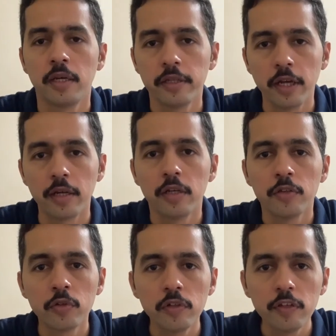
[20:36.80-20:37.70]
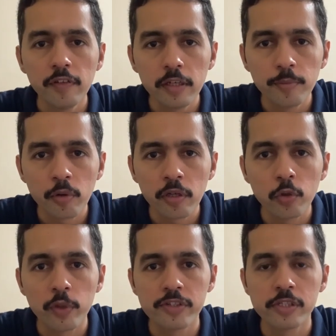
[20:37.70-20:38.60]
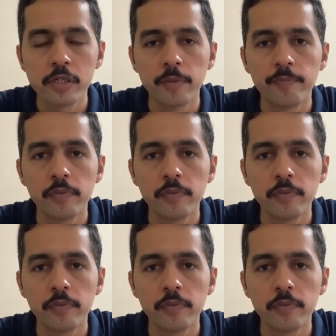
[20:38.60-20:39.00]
Yeah. So this is a very important question.